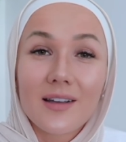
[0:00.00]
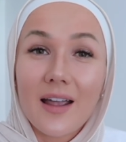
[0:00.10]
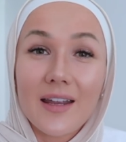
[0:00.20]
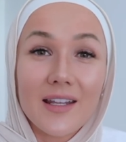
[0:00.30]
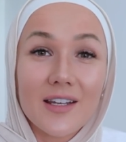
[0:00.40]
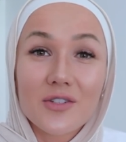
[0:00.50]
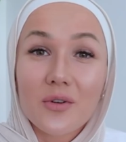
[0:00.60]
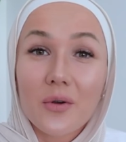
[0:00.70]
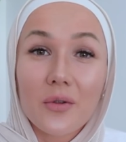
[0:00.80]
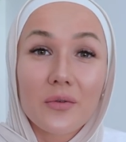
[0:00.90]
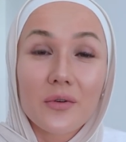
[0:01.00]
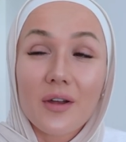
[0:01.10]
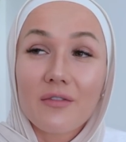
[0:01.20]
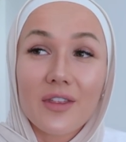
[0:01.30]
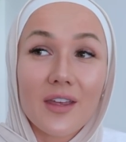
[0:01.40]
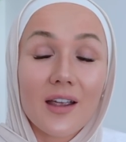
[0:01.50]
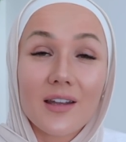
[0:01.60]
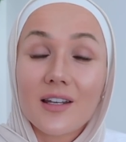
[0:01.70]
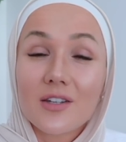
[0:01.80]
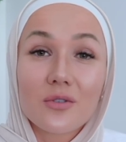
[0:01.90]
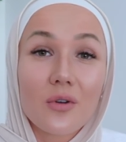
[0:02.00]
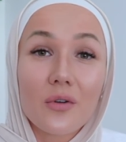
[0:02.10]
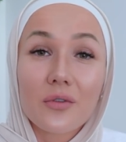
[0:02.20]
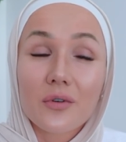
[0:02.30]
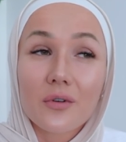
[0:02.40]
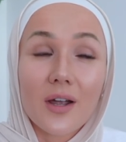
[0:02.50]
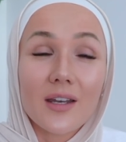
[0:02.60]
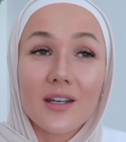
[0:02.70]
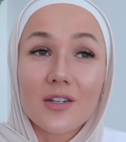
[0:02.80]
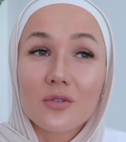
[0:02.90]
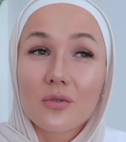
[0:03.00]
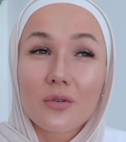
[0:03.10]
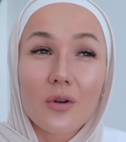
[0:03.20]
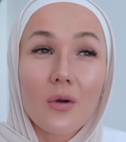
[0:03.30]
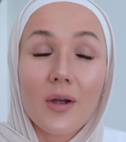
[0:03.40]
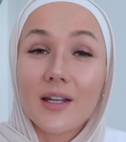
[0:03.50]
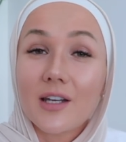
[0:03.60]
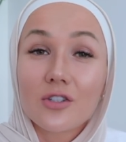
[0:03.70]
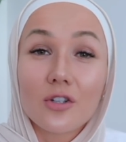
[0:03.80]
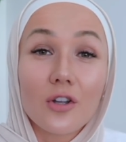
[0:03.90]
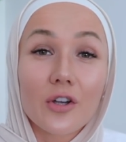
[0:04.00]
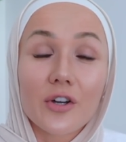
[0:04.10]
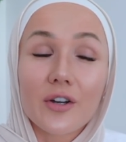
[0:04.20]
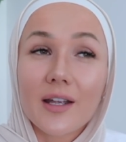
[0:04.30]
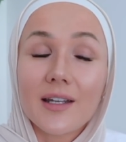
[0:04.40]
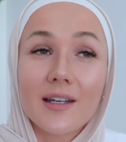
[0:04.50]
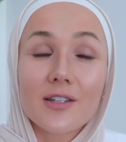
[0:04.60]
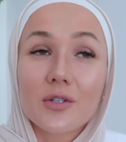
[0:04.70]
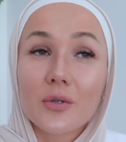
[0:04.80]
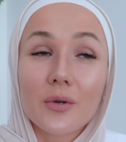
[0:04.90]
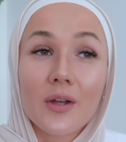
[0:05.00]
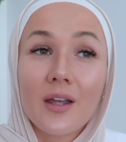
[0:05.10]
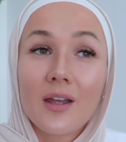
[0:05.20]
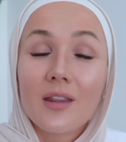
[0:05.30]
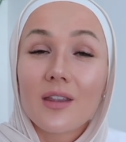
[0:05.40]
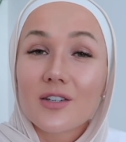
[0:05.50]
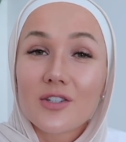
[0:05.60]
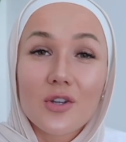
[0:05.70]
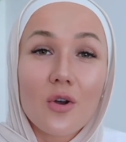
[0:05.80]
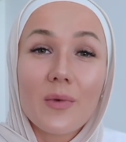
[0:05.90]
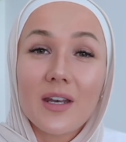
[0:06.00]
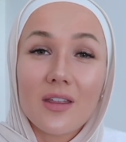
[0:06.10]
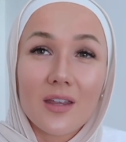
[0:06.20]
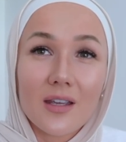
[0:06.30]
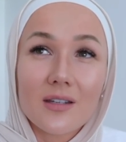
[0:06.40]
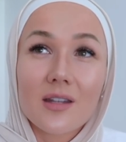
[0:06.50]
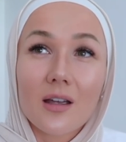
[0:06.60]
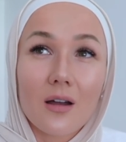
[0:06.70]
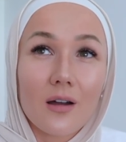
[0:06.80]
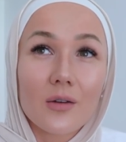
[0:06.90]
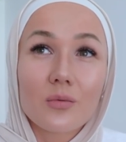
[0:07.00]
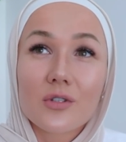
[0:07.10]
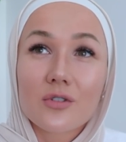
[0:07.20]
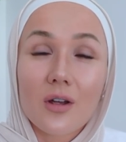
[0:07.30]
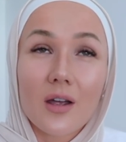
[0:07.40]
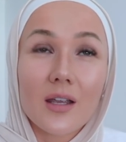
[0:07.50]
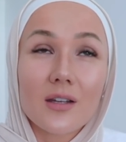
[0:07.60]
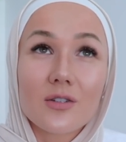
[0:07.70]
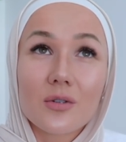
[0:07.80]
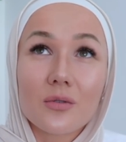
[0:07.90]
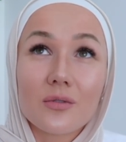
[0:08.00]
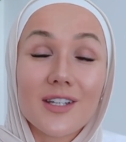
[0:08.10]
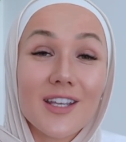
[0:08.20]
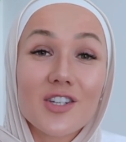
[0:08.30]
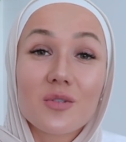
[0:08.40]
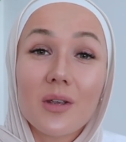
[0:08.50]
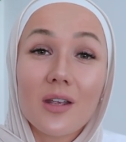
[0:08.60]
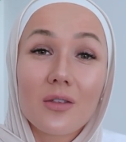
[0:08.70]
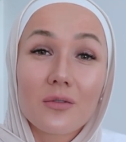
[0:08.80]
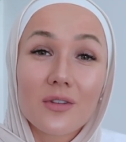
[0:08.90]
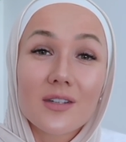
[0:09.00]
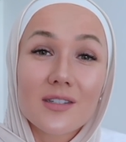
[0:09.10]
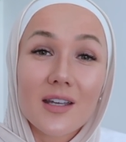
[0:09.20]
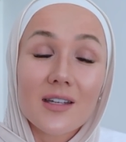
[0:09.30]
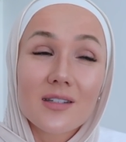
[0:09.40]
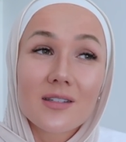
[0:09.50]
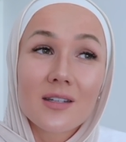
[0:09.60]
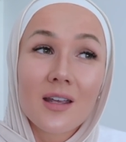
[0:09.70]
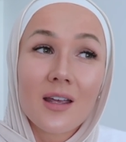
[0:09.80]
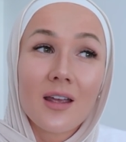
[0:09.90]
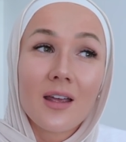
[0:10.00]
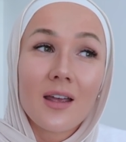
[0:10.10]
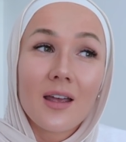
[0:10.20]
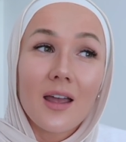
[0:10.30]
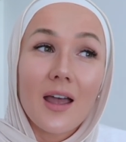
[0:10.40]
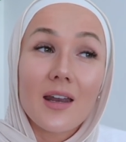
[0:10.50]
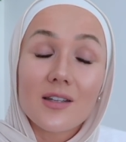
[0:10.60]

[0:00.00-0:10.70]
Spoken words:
I needed to go through everything I needed to go through. I needed to grow. I needed to learn. There's so many things that God was trying to teach me through this test. And